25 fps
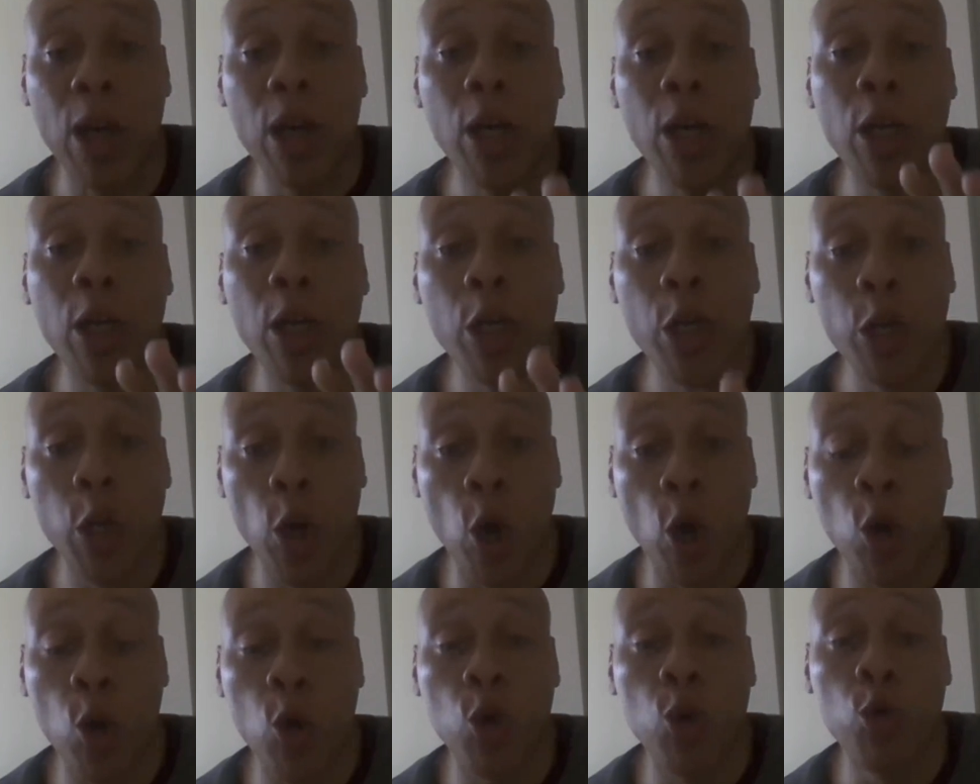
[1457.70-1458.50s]

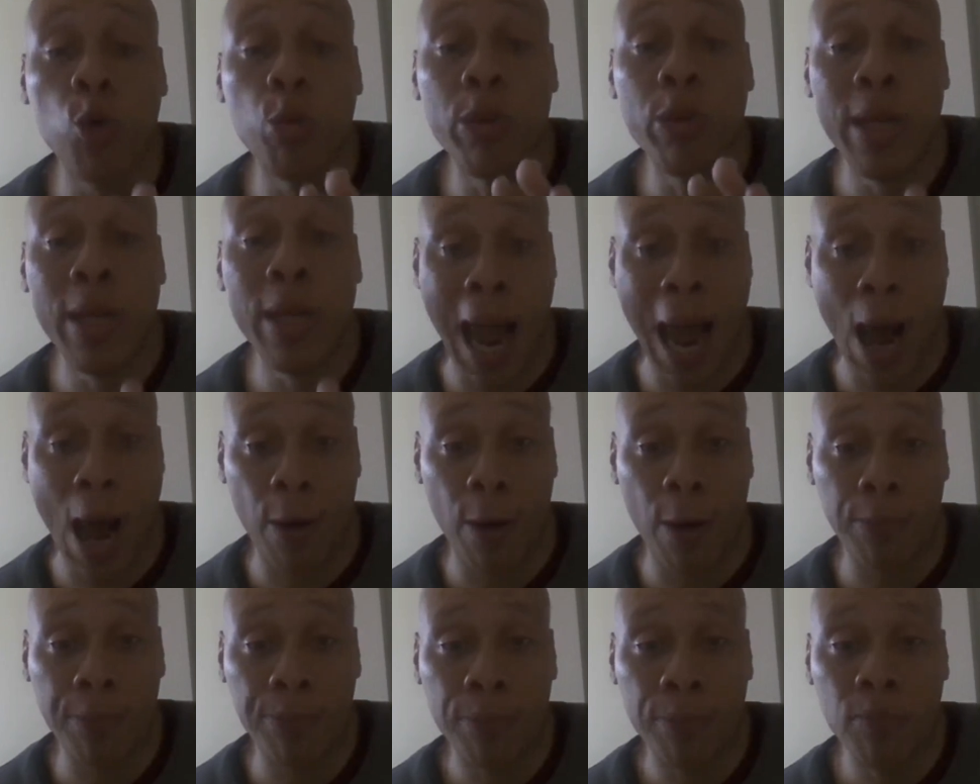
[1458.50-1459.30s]
no doubt.
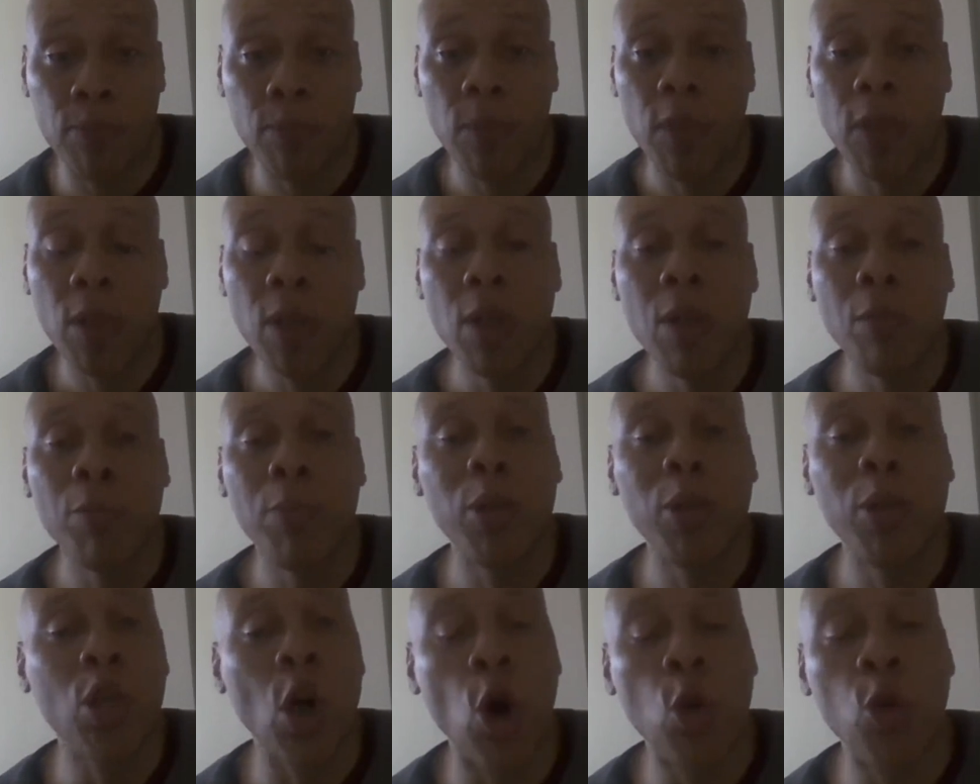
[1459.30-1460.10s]

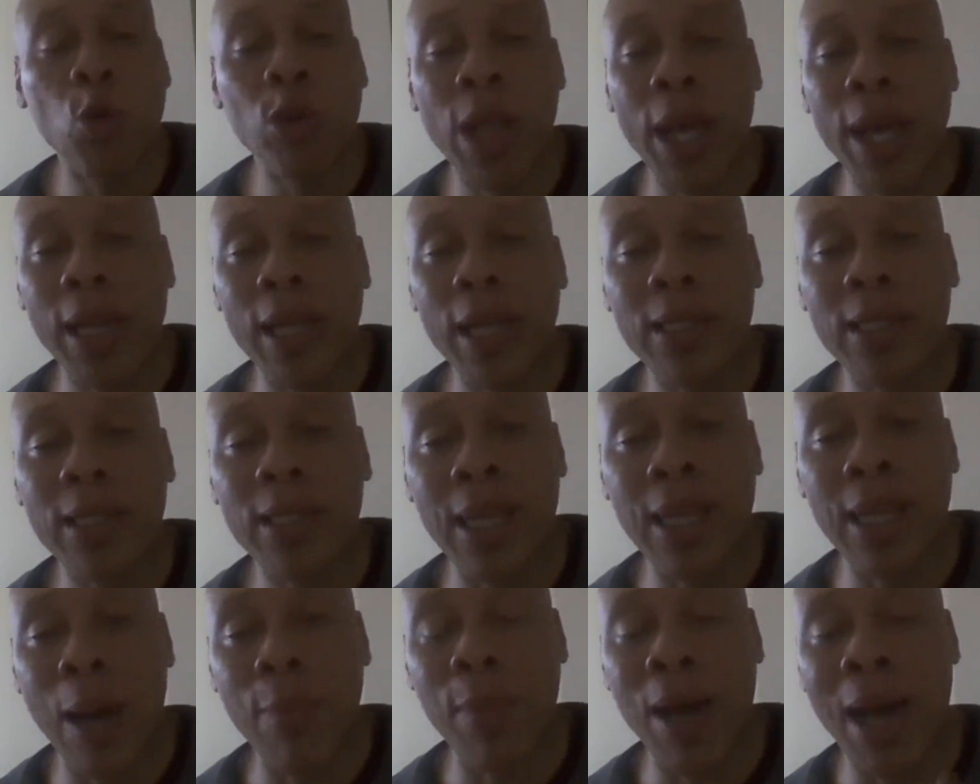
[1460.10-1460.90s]
But don't let it
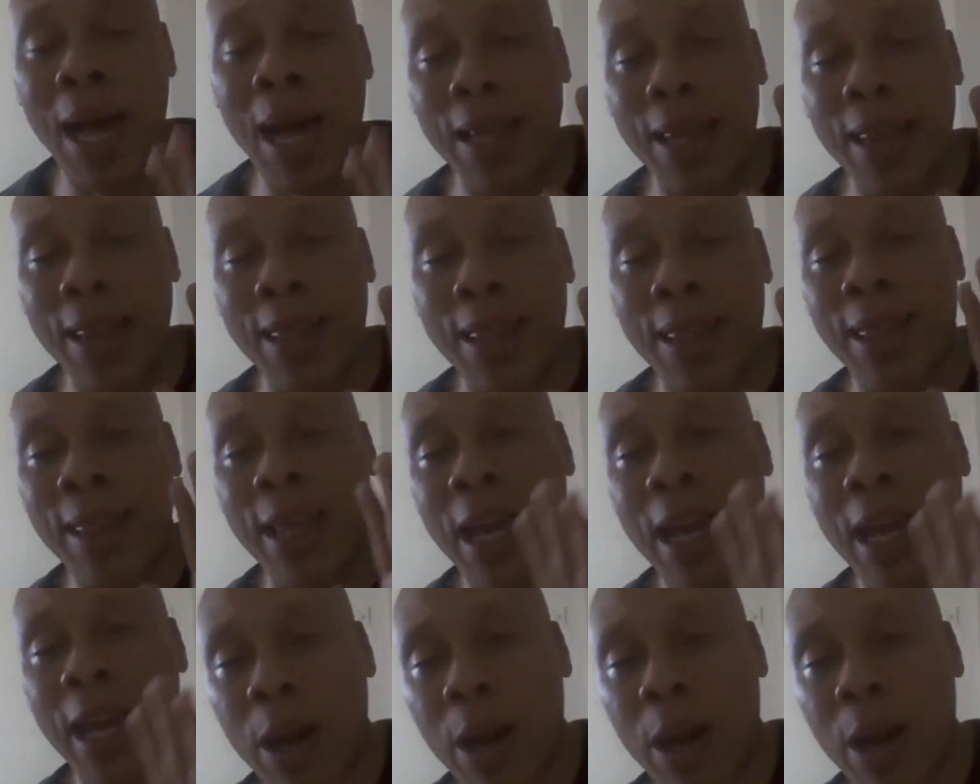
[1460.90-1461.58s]
stop at their